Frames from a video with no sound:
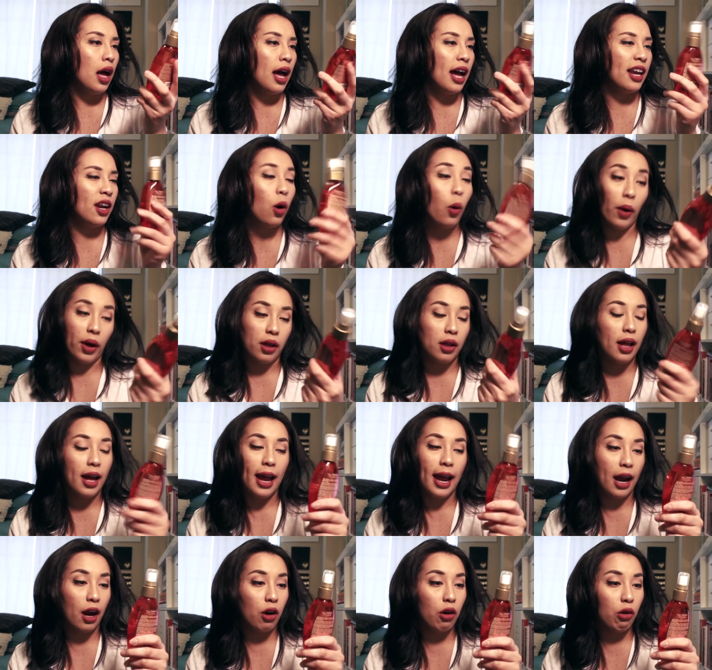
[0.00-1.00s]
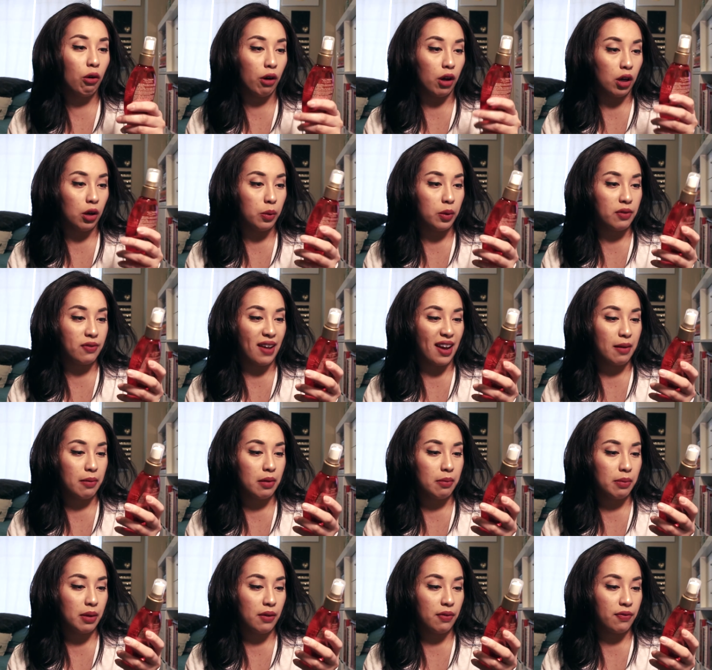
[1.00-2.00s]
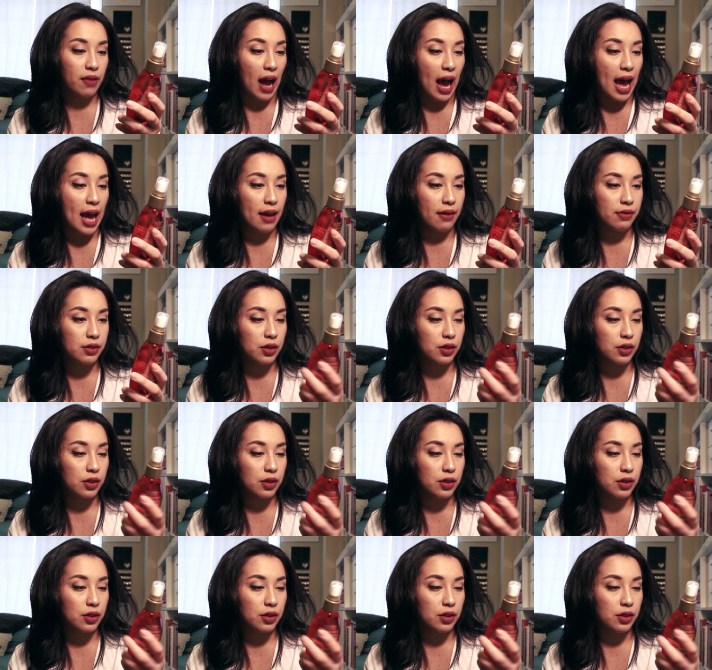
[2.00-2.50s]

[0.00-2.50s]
an oil, a hair oil with vitamin B5,